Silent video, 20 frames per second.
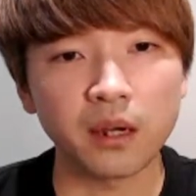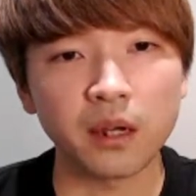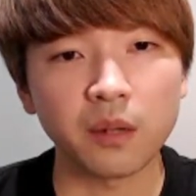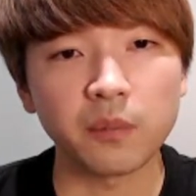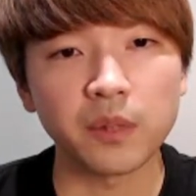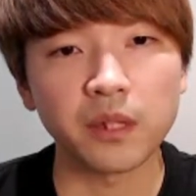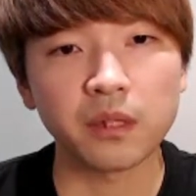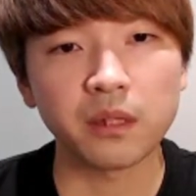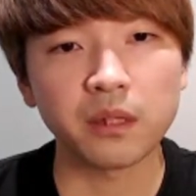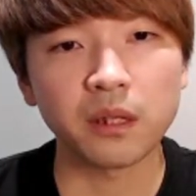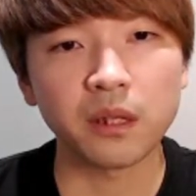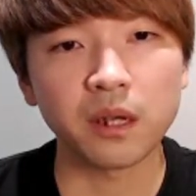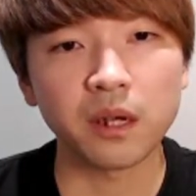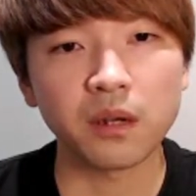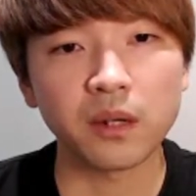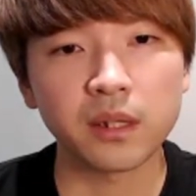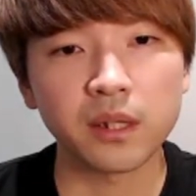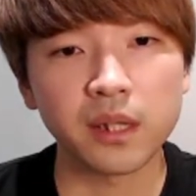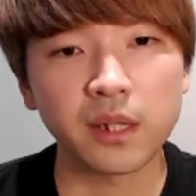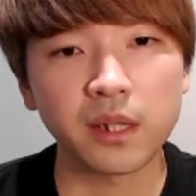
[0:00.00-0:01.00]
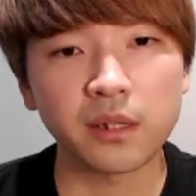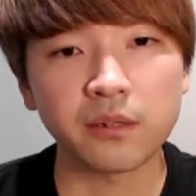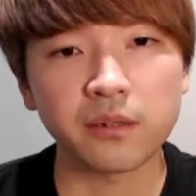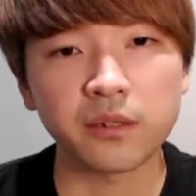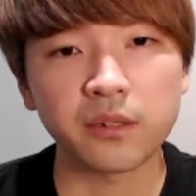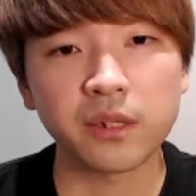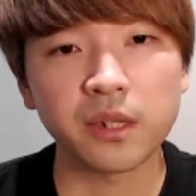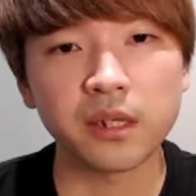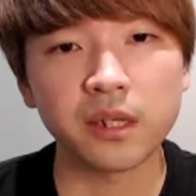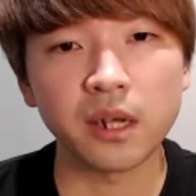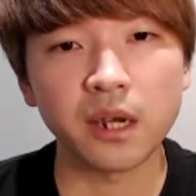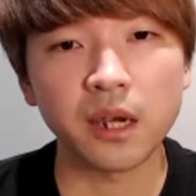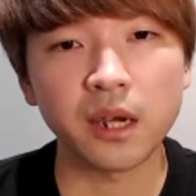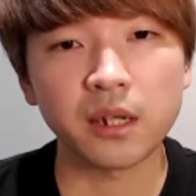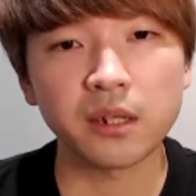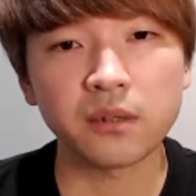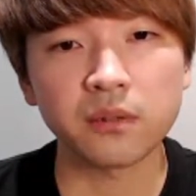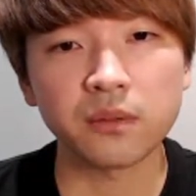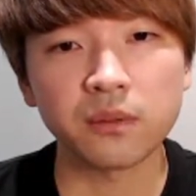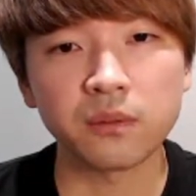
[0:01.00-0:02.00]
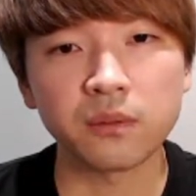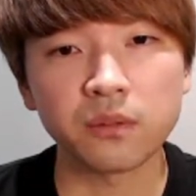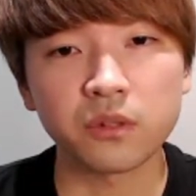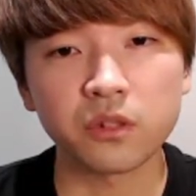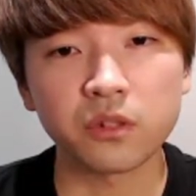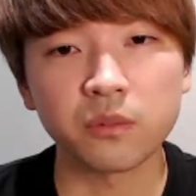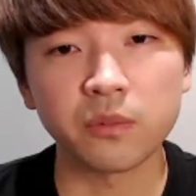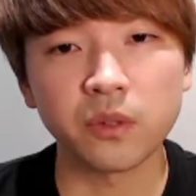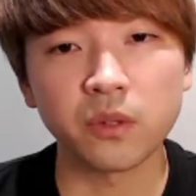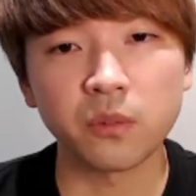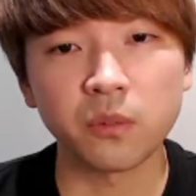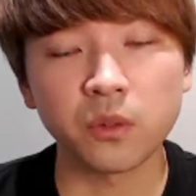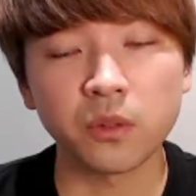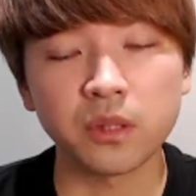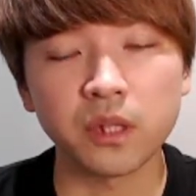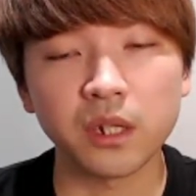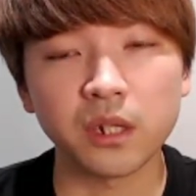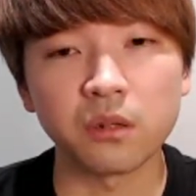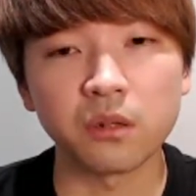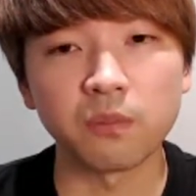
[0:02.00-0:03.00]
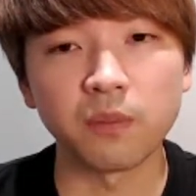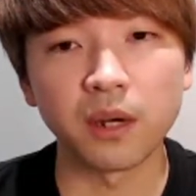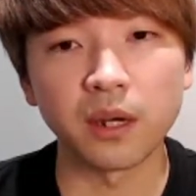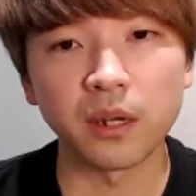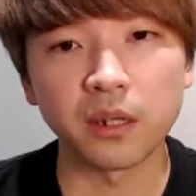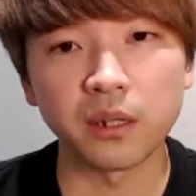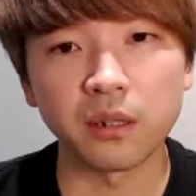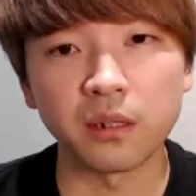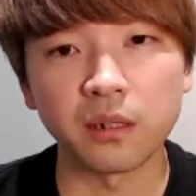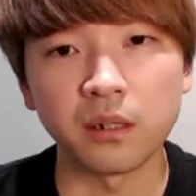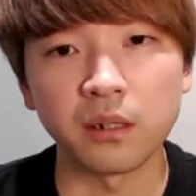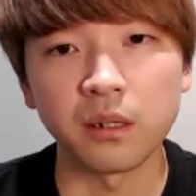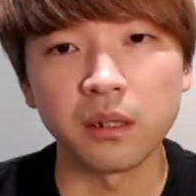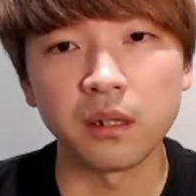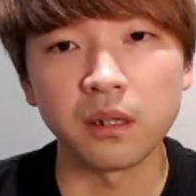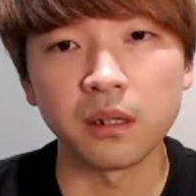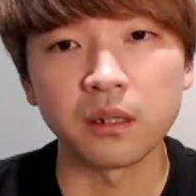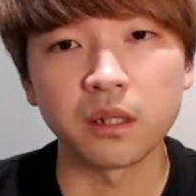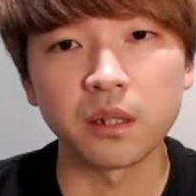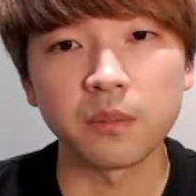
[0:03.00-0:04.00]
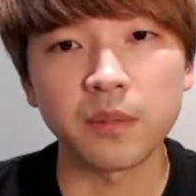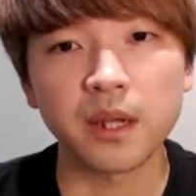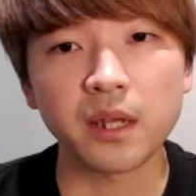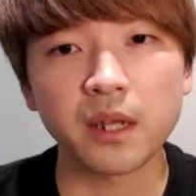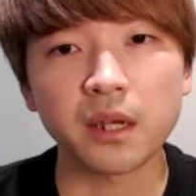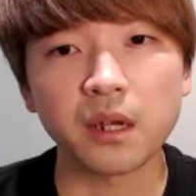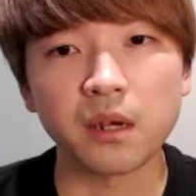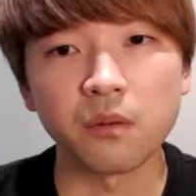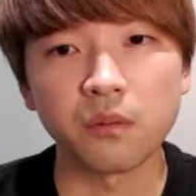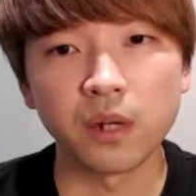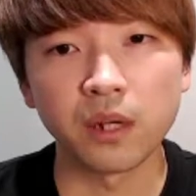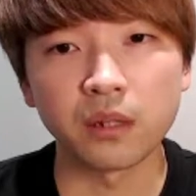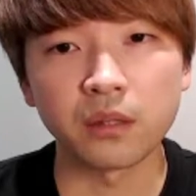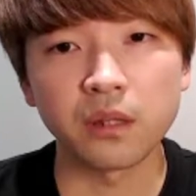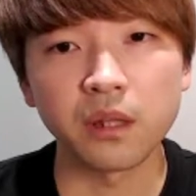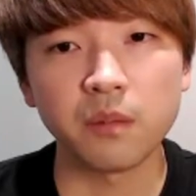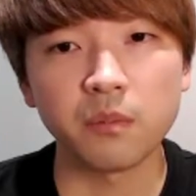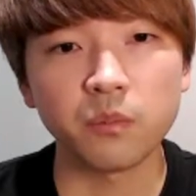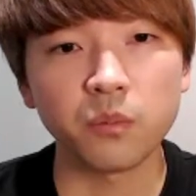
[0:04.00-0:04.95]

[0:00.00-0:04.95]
The first is that the merchant already has a delivery system in place.